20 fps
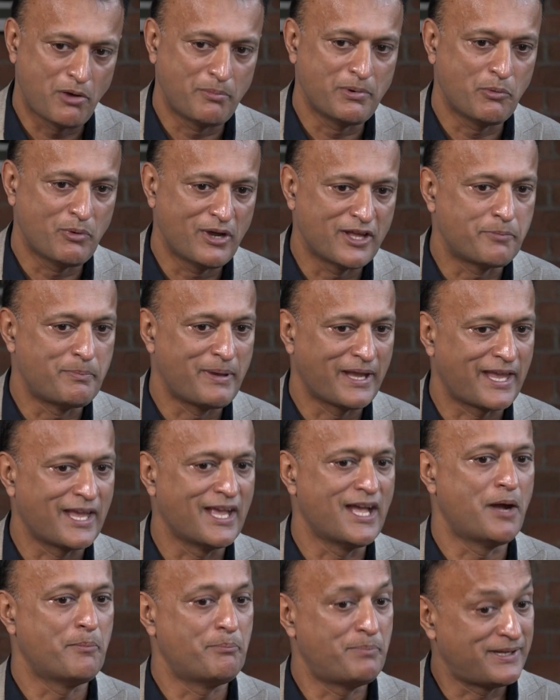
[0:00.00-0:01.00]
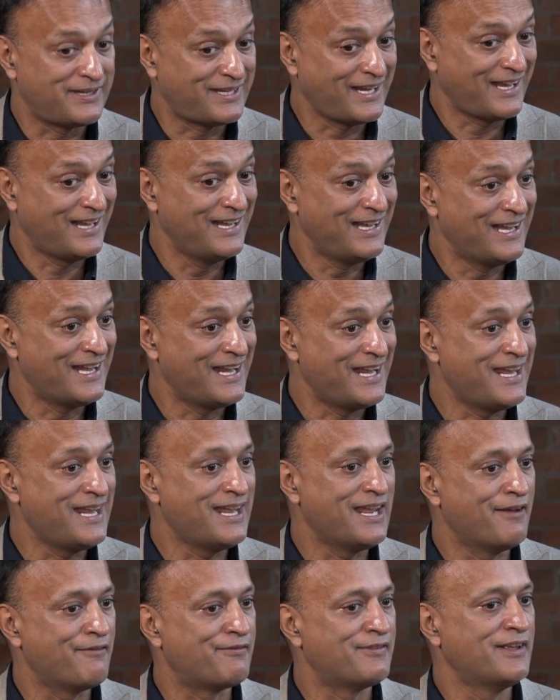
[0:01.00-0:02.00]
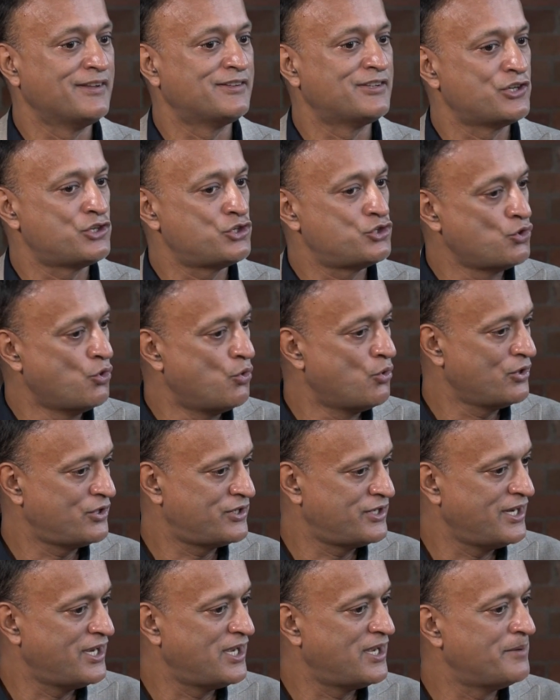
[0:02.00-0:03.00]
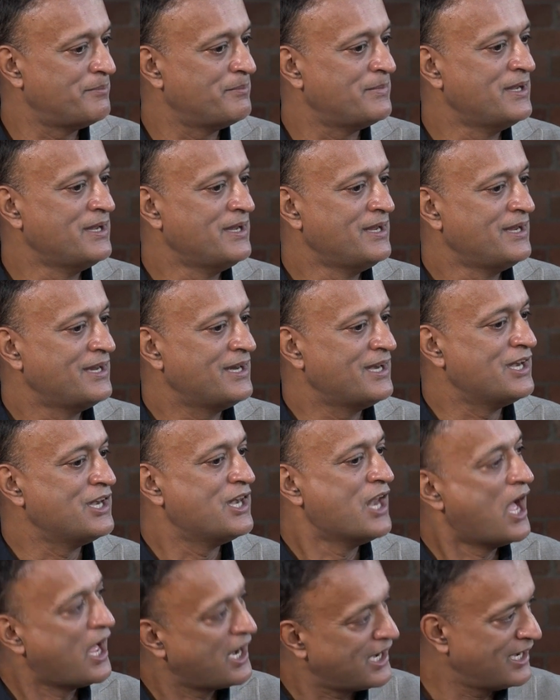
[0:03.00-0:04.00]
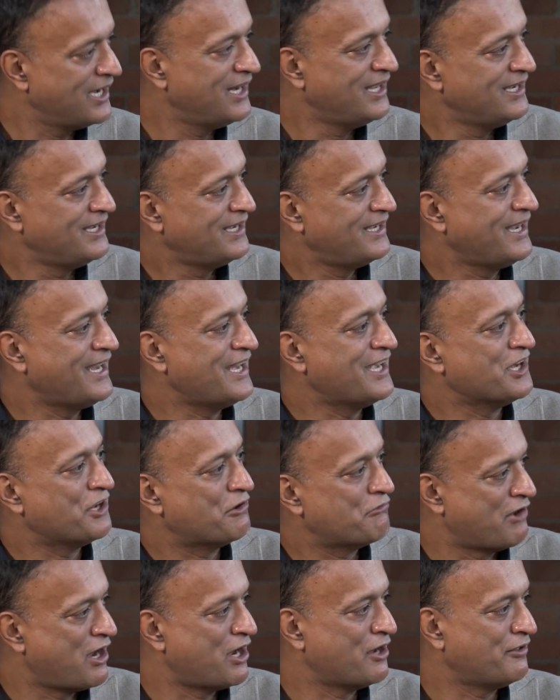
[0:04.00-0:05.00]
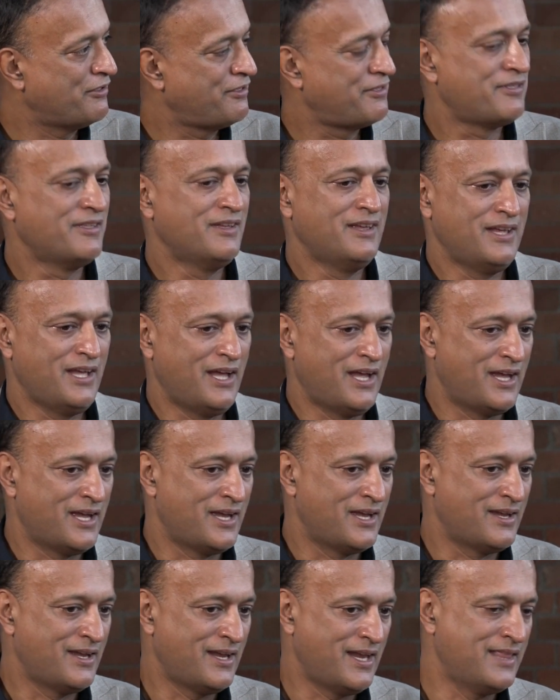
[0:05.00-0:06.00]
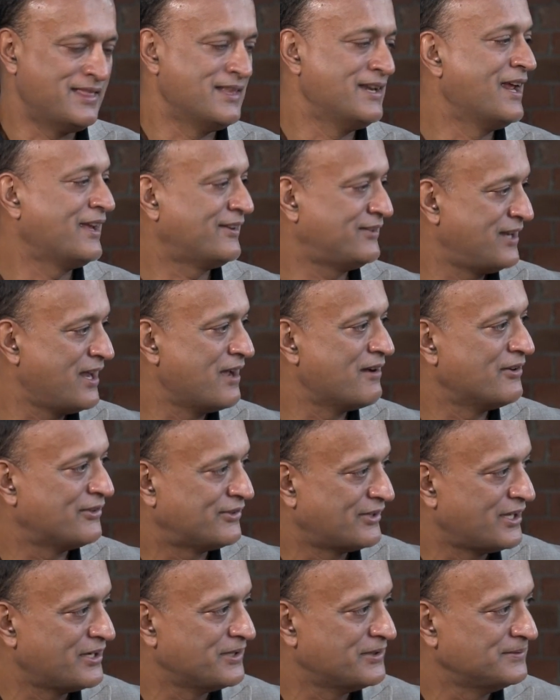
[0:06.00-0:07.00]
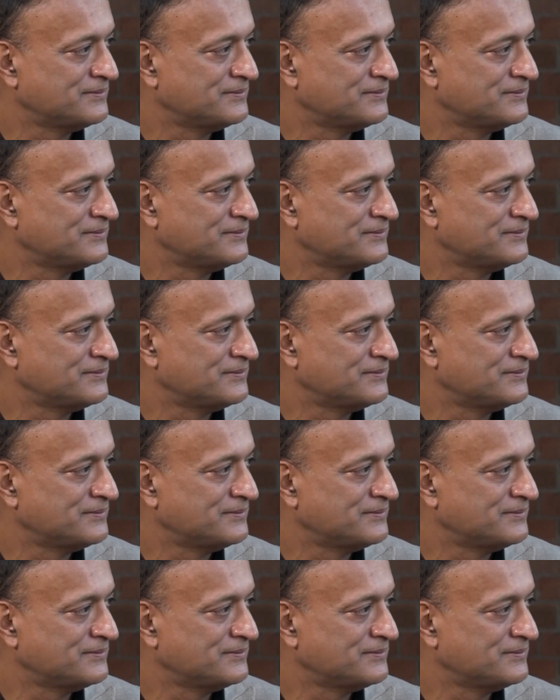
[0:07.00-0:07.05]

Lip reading: probably worth picking up, particularly if there's a short-term lull in growth in the next year or so.